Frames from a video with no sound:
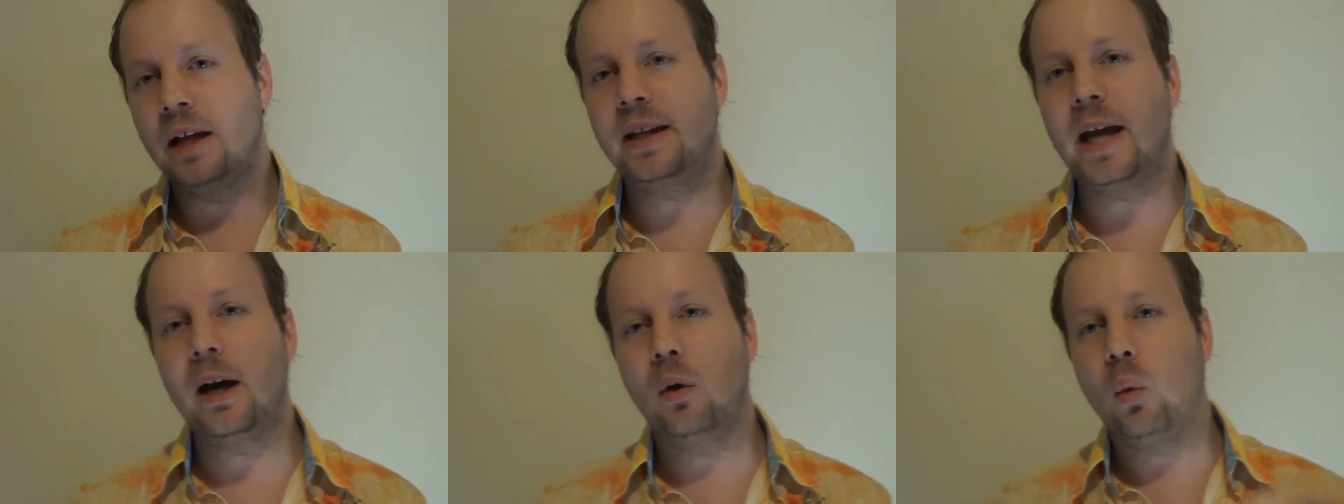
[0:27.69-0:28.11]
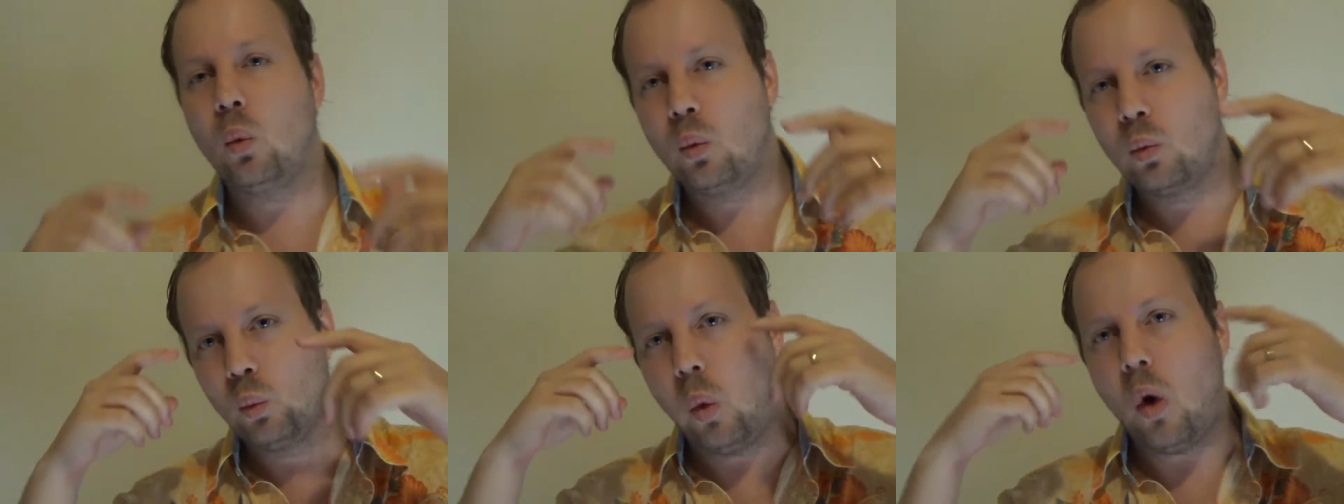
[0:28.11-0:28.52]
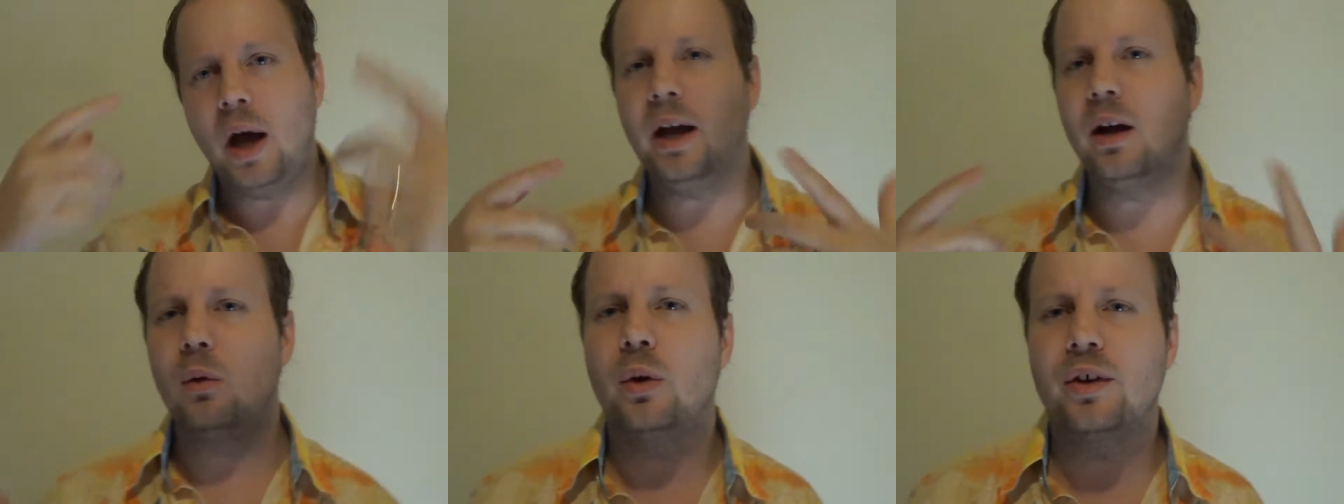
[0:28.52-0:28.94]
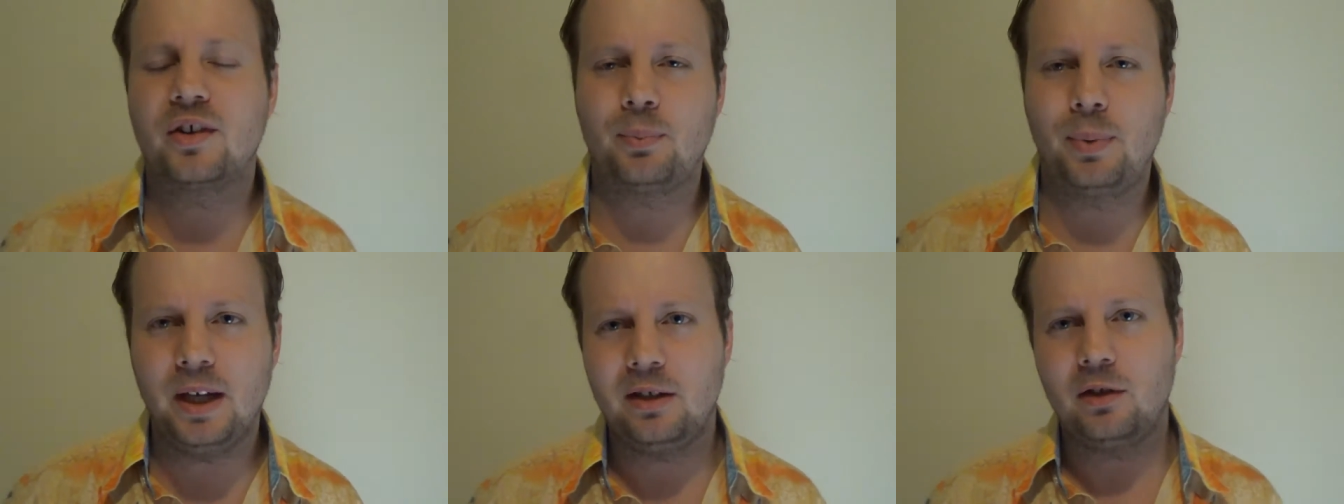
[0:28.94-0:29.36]
Now why I want to
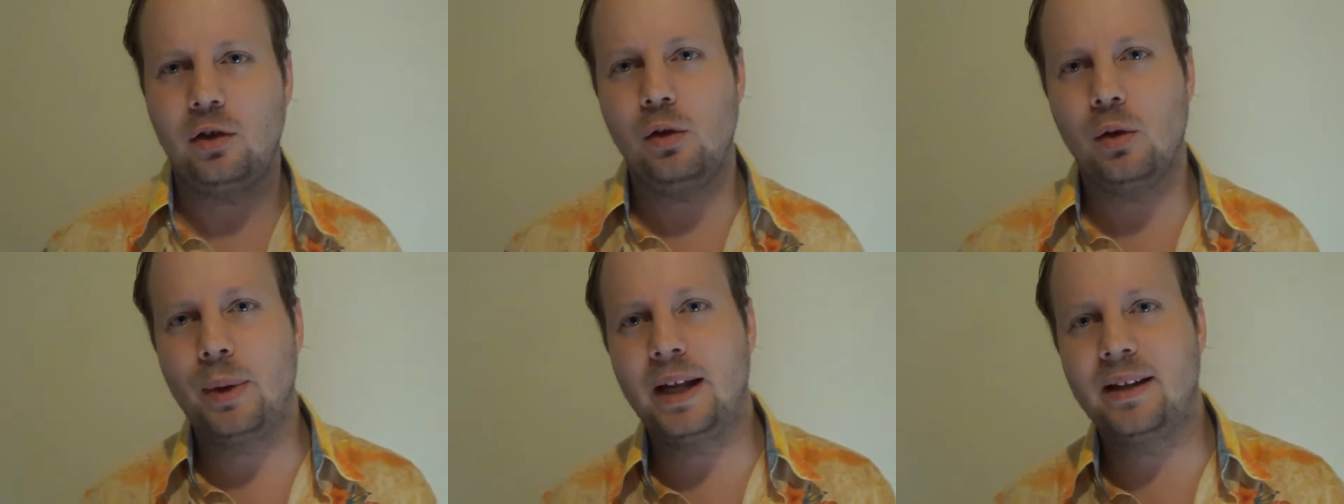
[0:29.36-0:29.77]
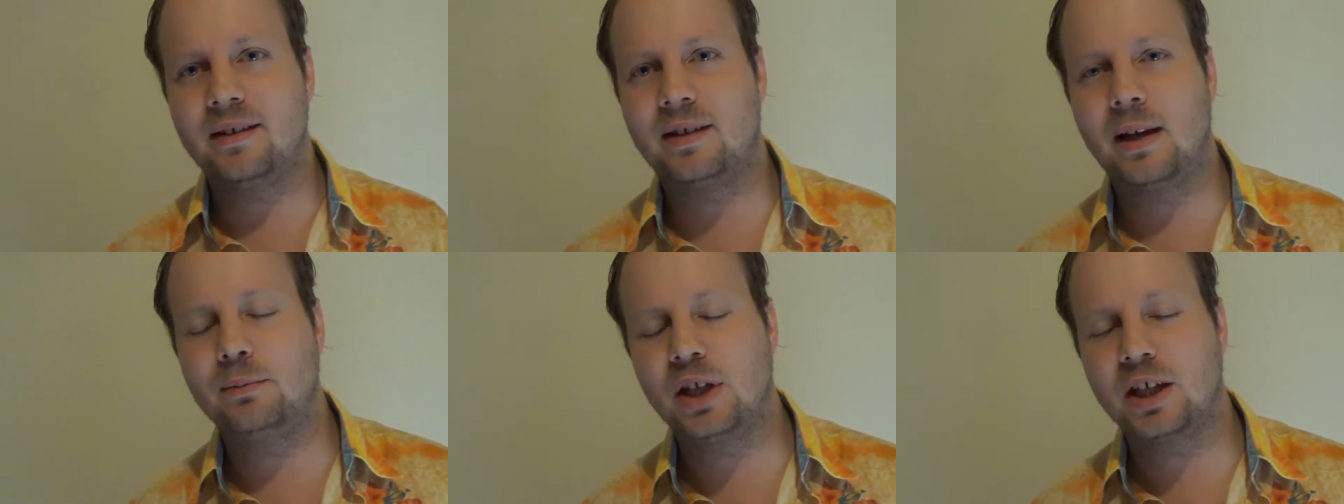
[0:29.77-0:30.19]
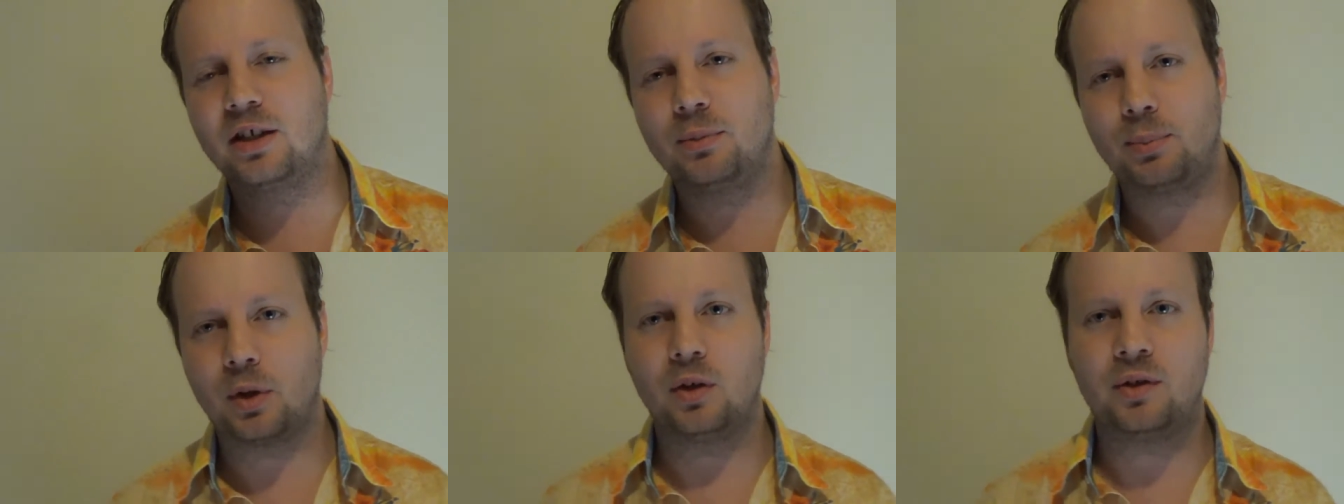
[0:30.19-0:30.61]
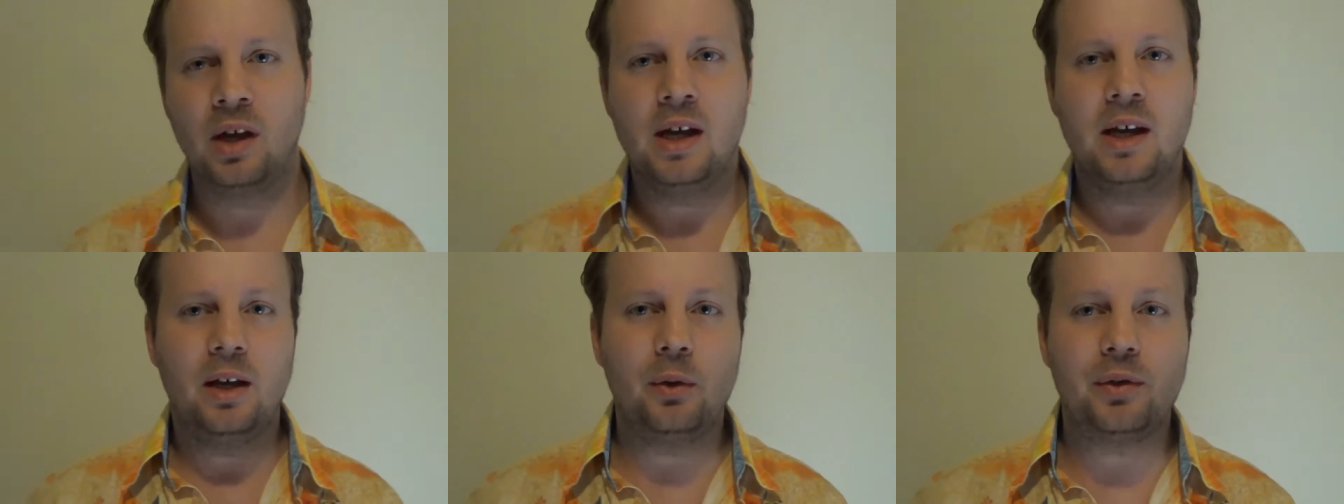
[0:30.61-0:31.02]
speak to you about this subject is because
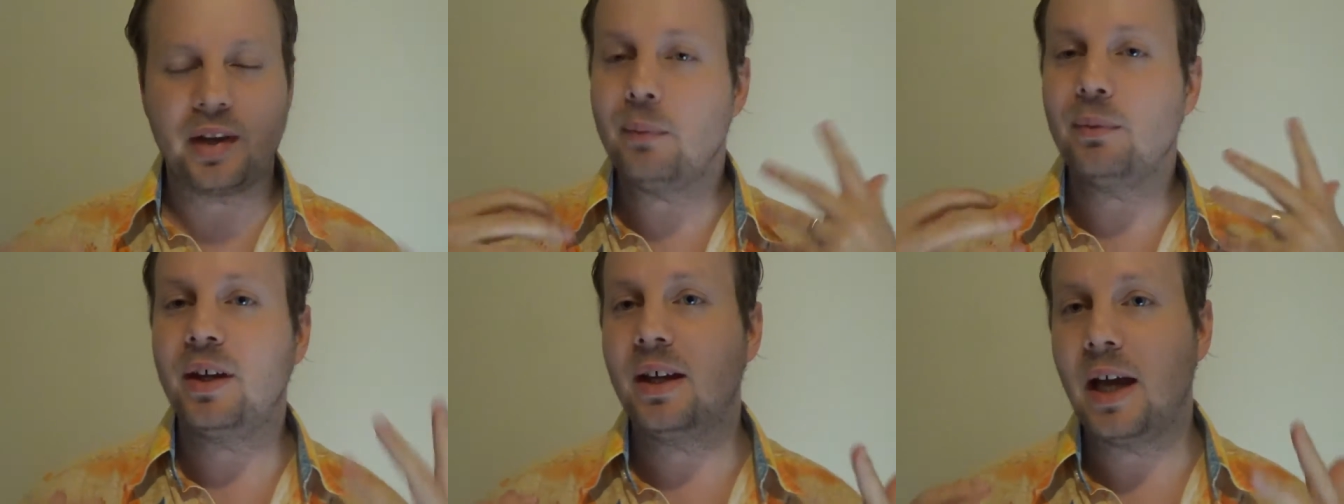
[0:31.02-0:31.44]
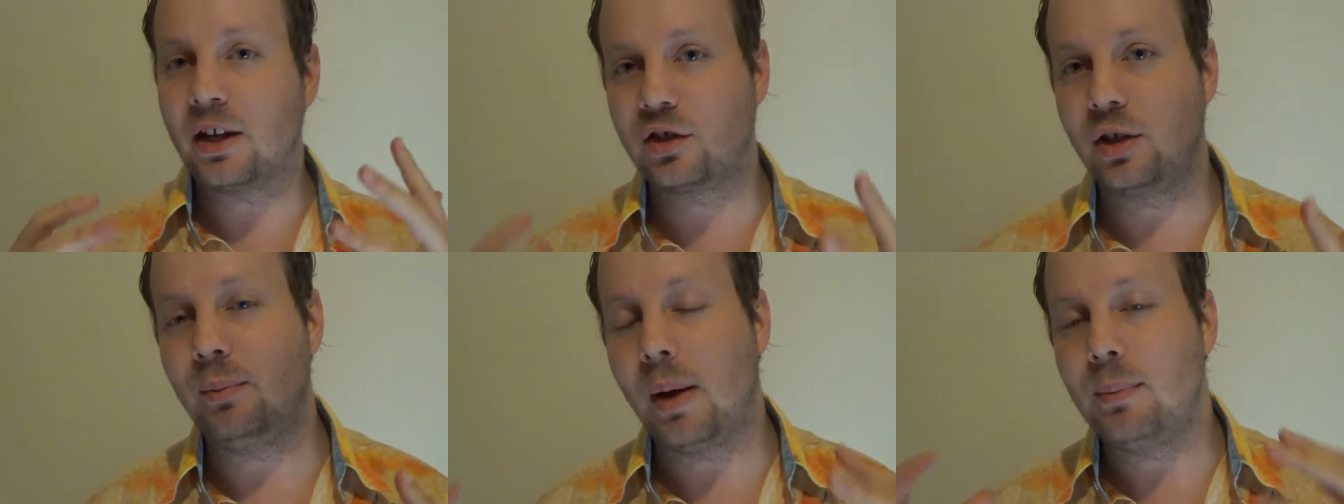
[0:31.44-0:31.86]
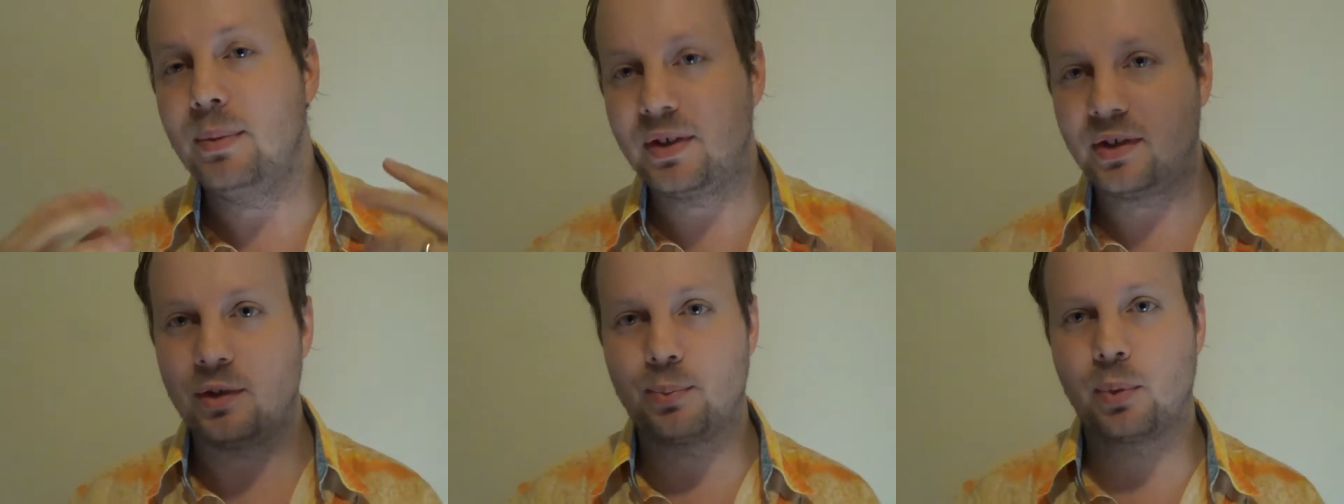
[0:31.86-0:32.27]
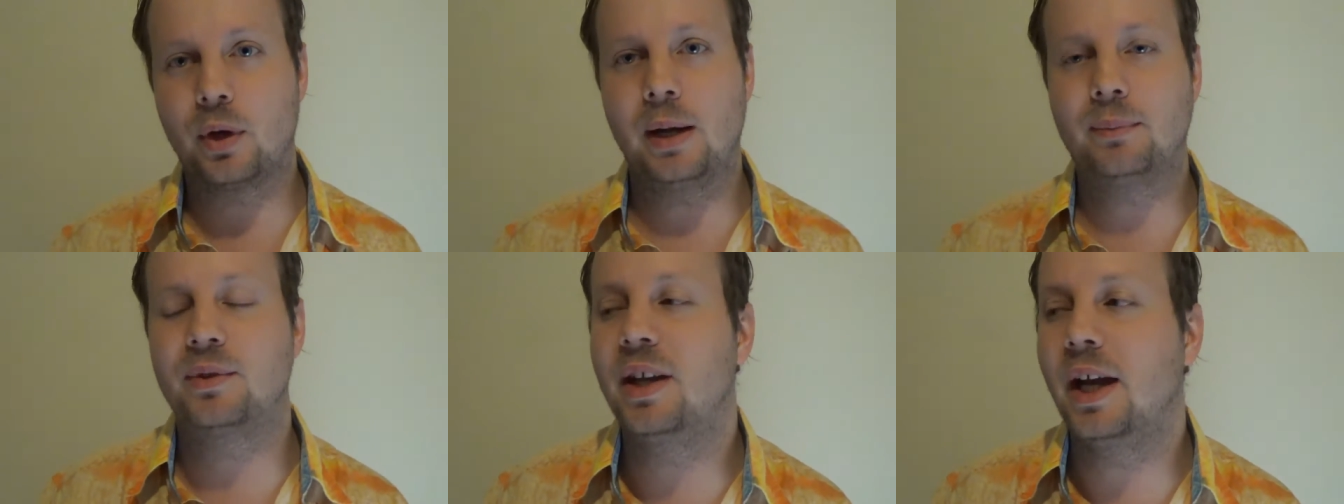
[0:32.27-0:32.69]
it was something actually my missus brought
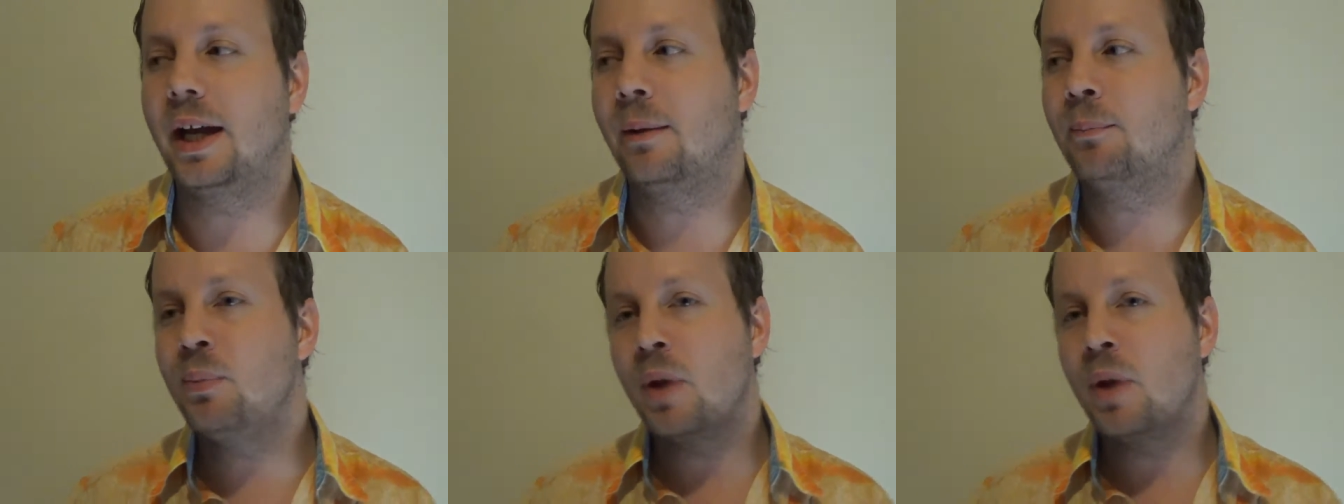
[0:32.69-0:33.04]
up today.